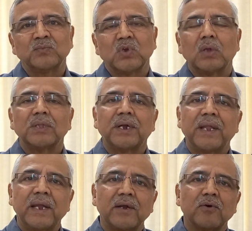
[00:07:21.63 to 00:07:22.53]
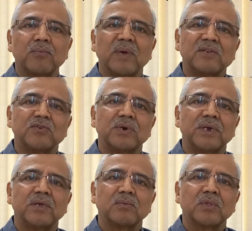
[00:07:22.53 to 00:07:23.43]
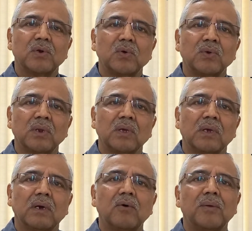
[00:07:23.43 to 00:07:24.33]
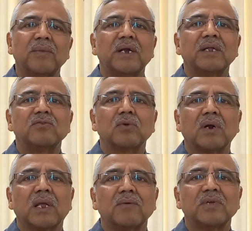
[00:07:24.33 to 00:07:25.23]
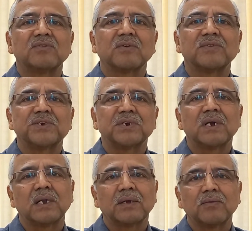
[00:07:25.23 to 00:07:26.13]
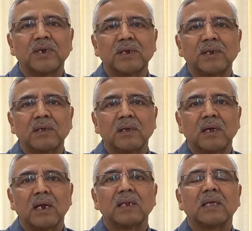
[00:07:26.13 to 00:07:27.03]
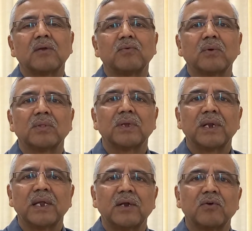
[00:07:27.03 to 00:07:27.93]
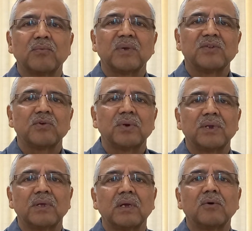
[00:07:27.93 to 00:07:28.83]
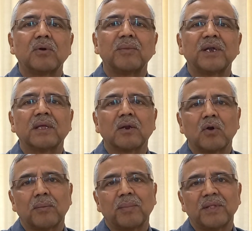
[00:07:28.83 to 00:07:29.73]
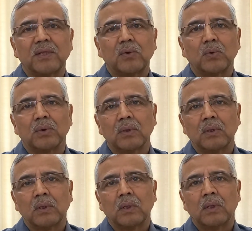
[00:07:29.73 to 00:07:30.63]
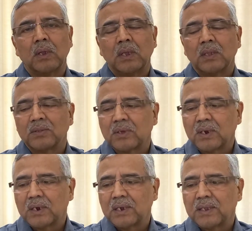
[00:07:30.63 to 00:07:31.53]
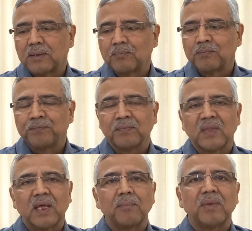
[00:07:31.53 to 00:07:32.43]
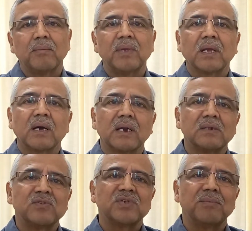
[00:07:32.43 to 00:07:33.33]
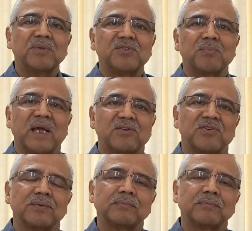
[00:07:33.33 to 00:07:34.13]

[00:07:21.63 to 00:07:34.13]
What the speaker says: On the date of maturity of the loan, government is not having sufficient liquidity, and therefore on the date of maturity, government cannot pay the loan. Thirdly, there may be currency mismatch.